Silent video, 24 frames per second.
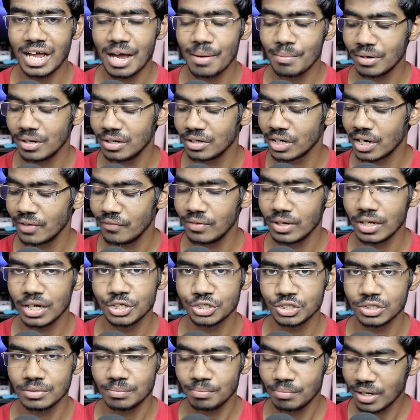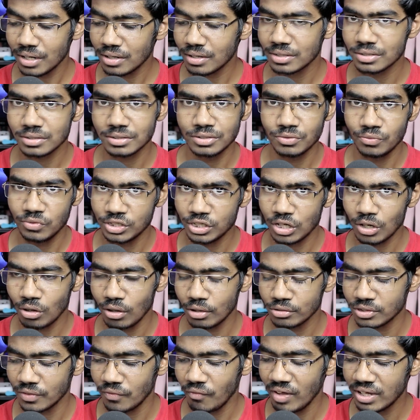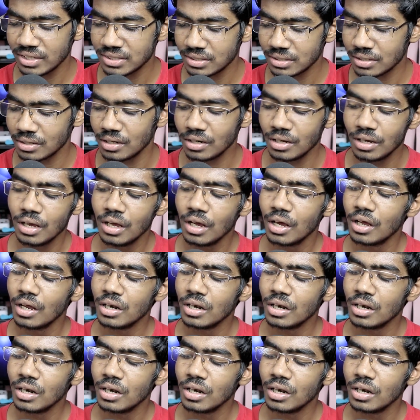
enabled navigation buttons which are also physical.